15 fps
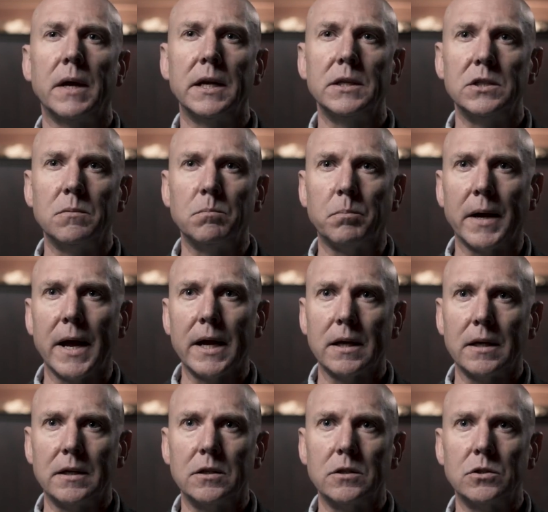edging
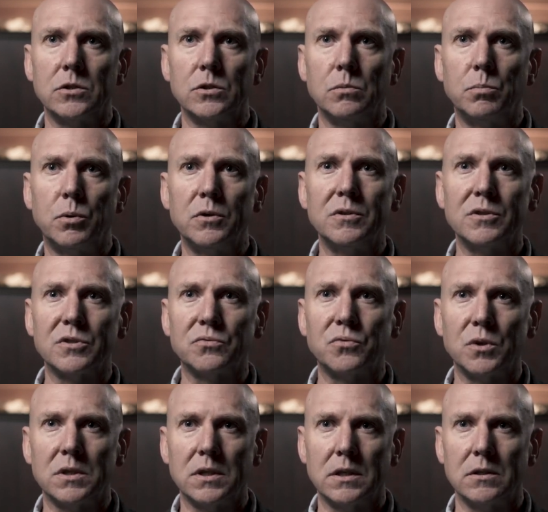back into putting his
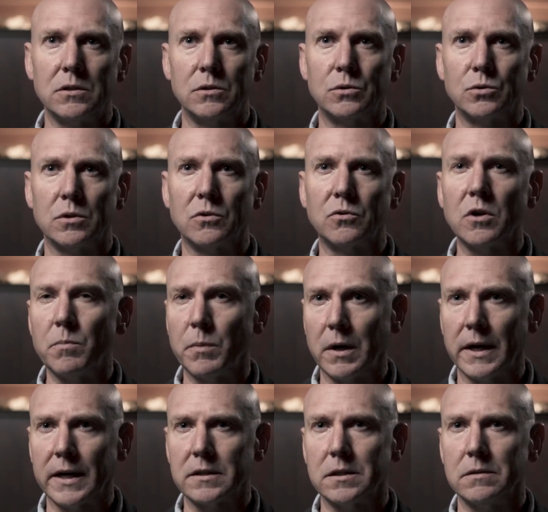foot into sort of
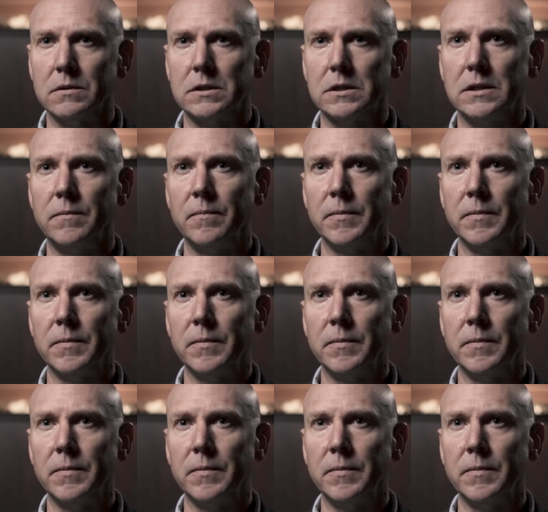criminal activity.